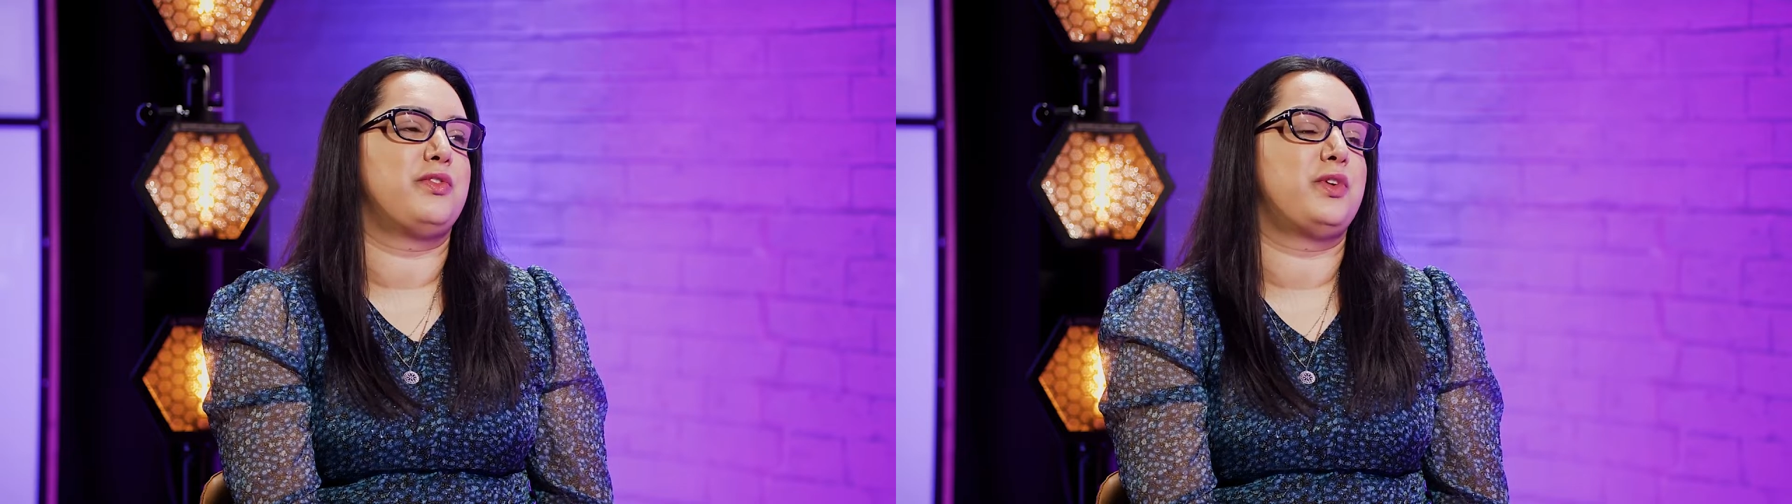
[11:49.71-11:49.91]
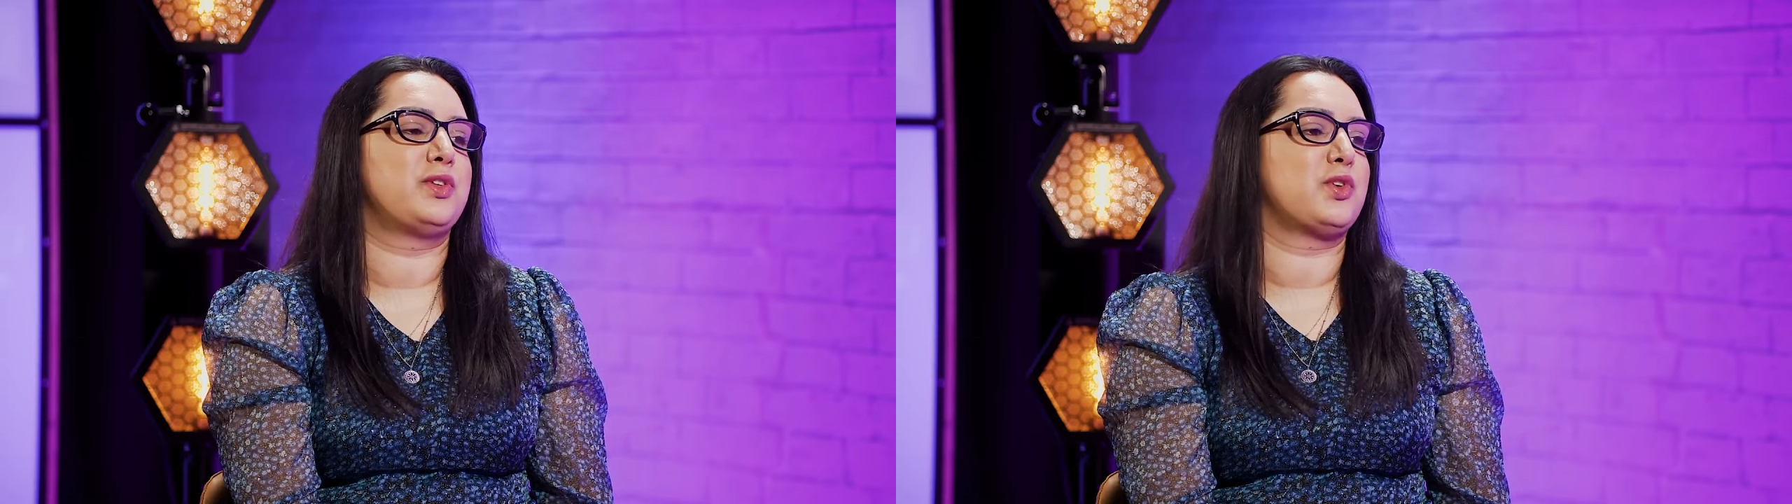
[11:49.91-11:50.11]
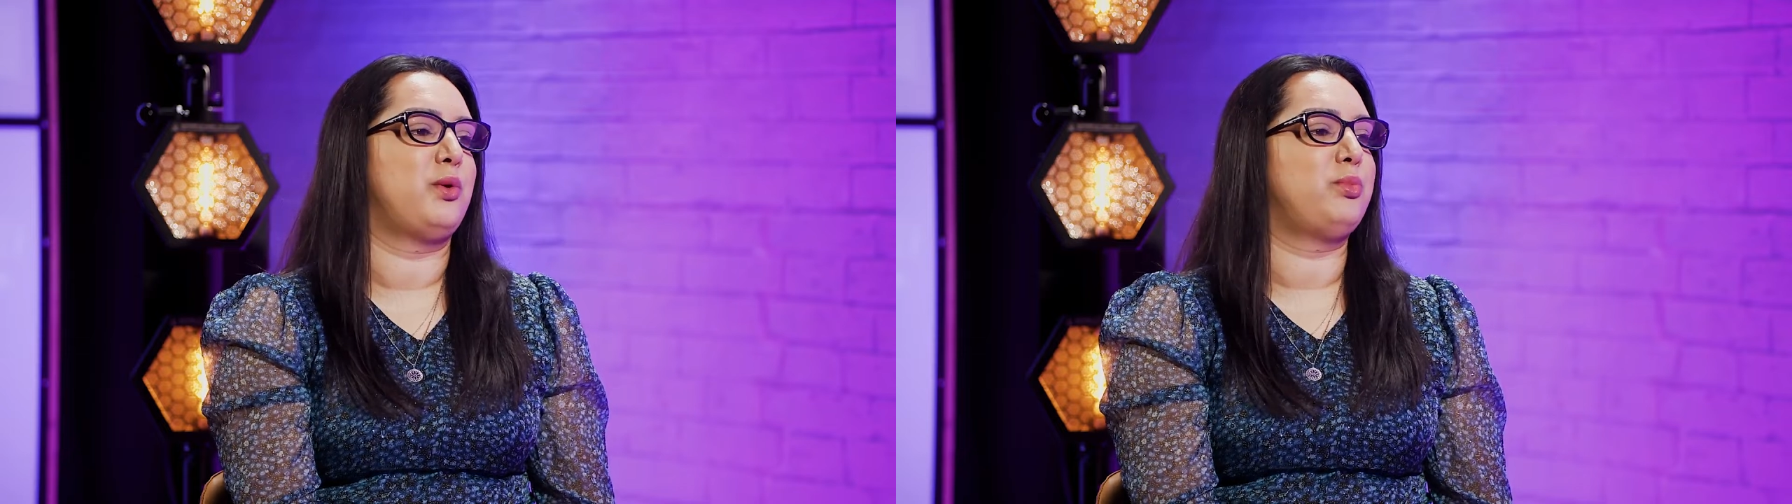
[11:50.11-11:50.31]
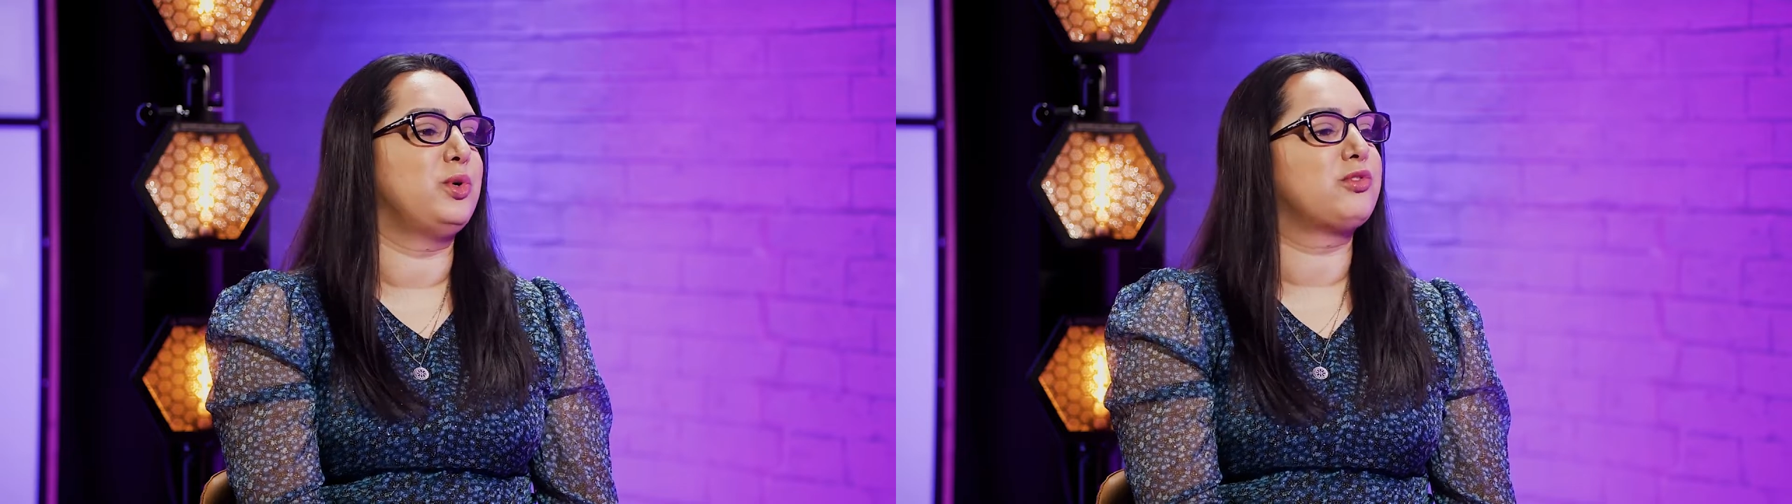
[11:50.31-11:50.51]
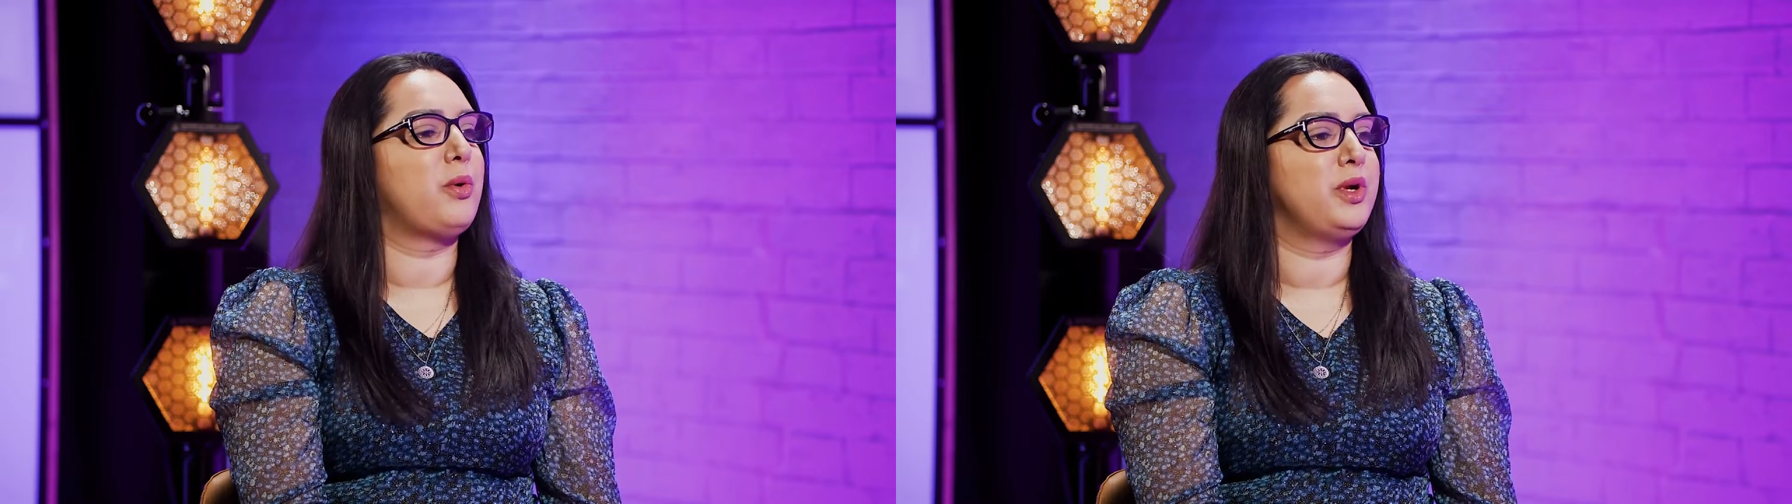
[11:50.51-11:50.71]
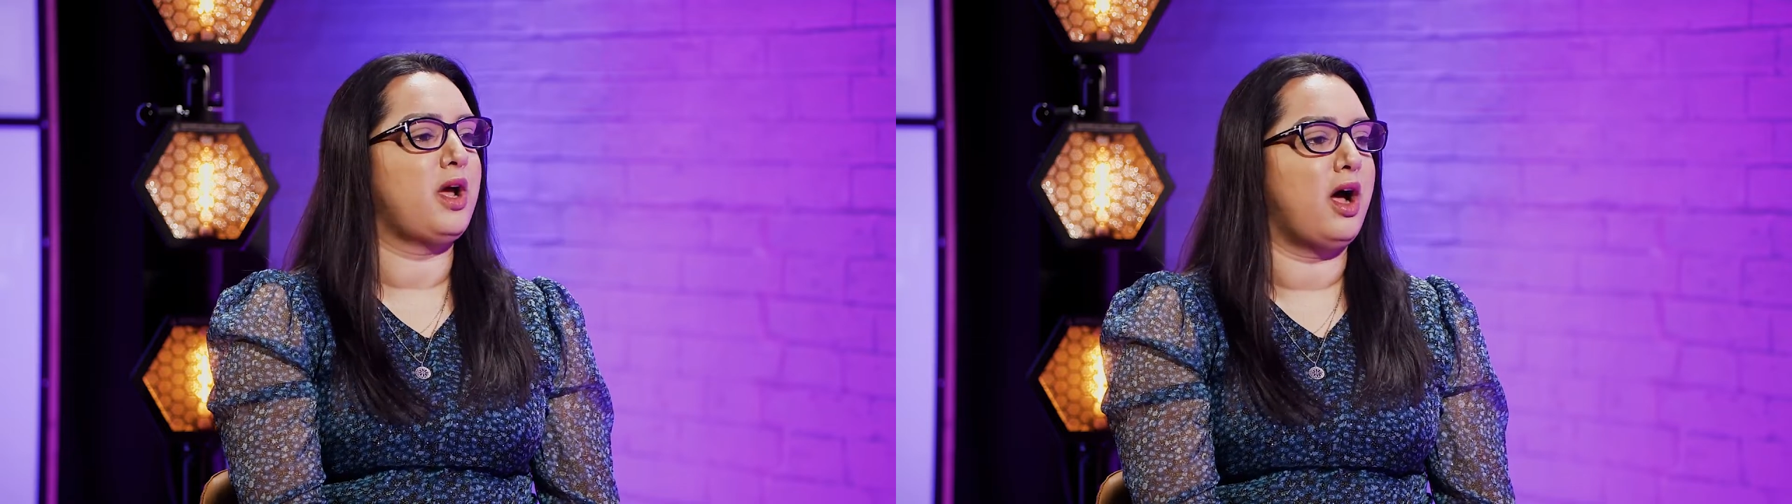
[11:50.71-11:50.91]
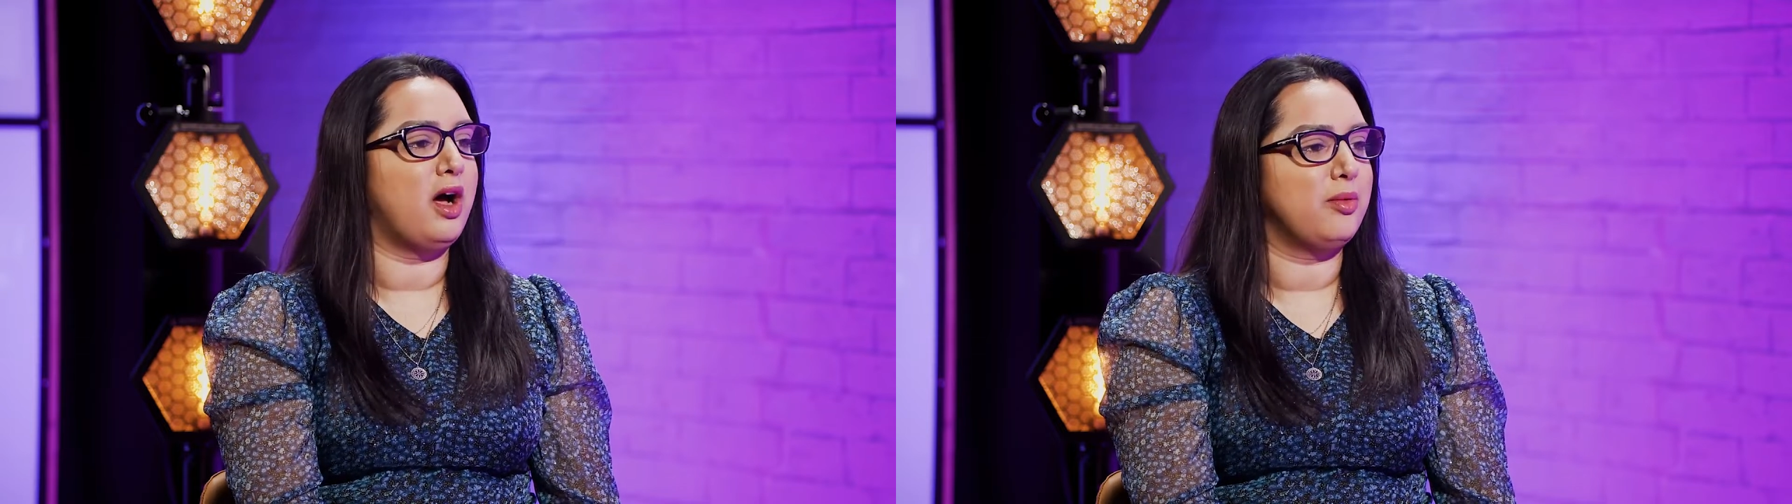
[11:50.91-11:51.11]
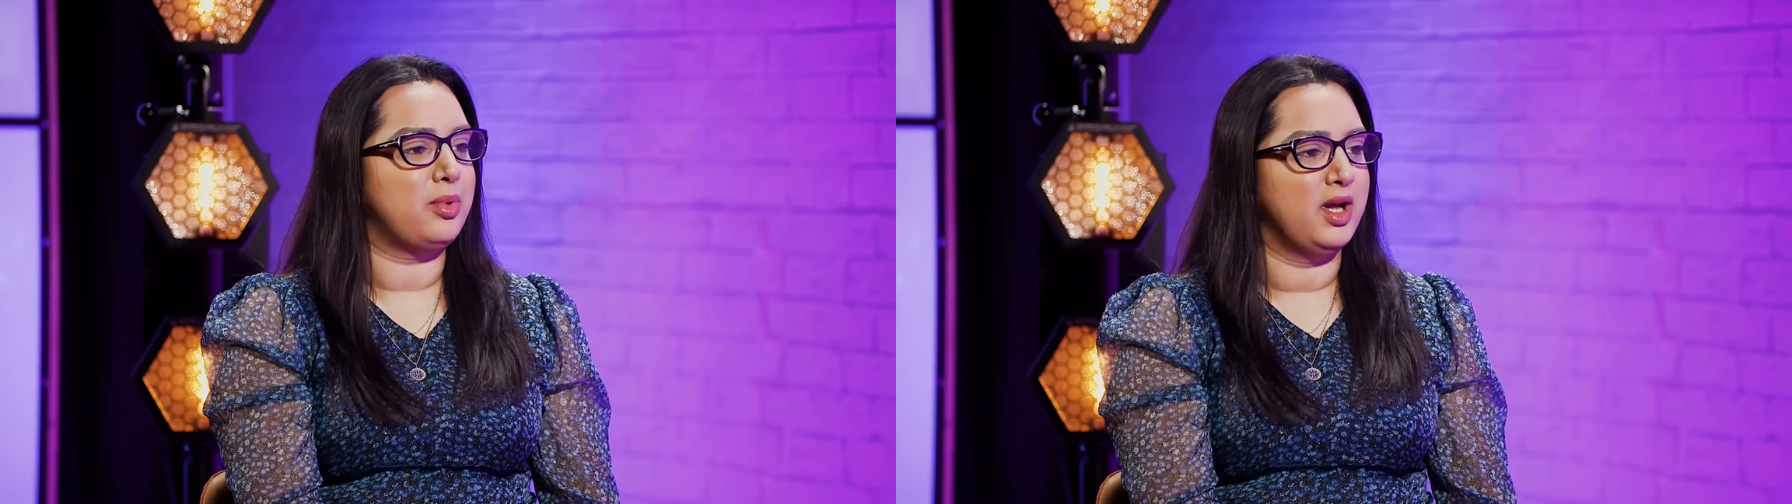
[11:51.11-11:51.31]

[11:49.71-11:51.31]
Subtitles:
for example, growing up,